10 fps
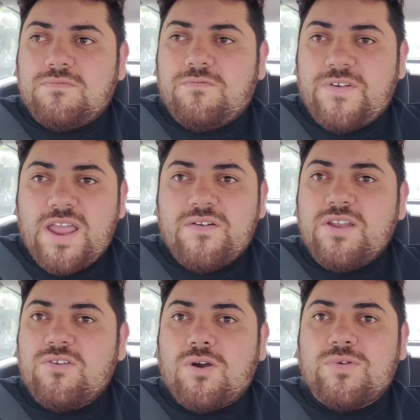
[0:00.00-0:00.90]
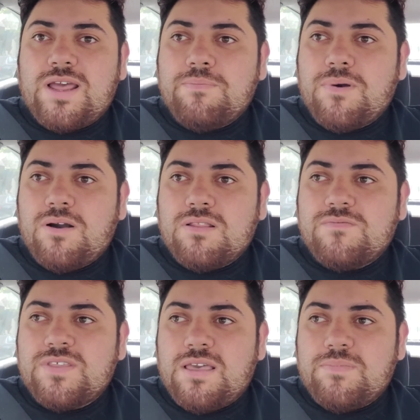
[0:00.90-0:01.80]
very grown up, all
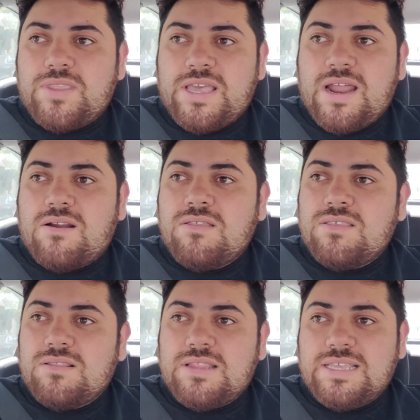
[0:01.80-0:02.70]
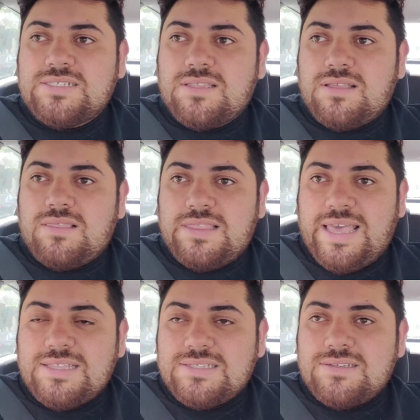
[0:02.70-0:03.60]
of them. They are on the late
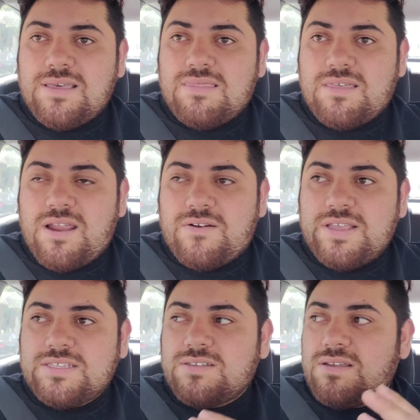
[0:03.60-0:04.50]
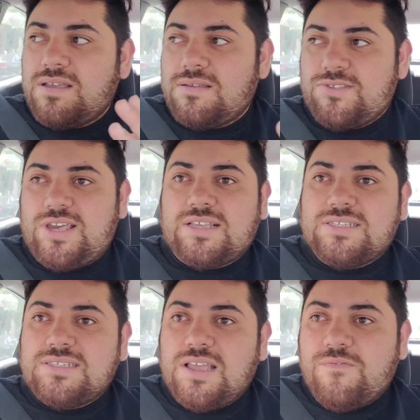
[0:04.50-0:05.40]
30s. Jax
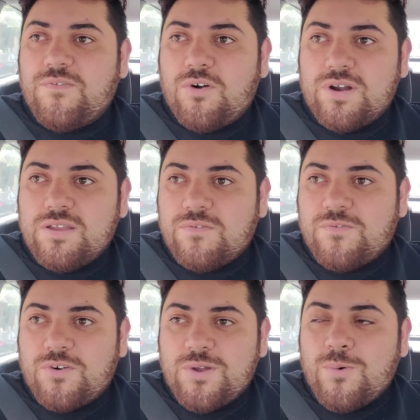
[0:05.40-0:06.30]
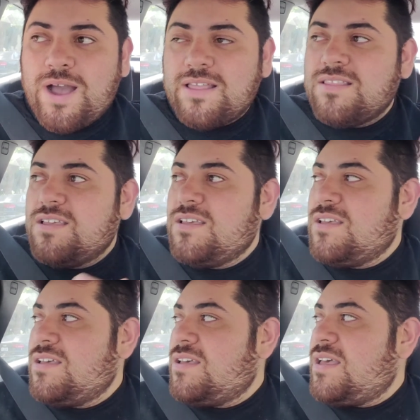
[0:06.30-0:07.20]
is like 40 or 41,
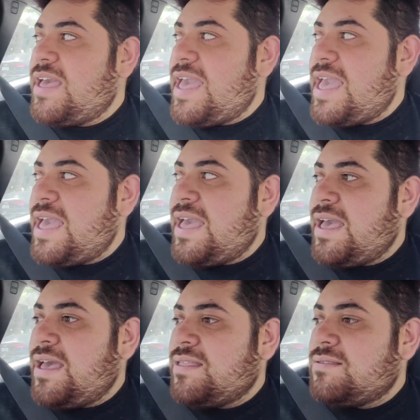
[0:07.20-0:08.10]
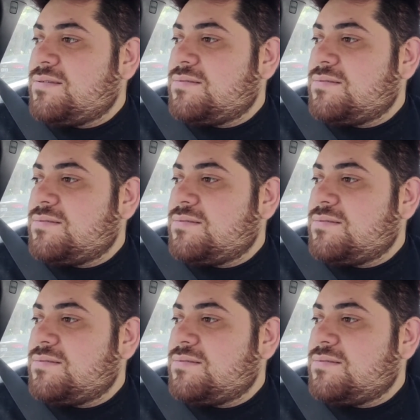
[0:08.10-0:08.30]
and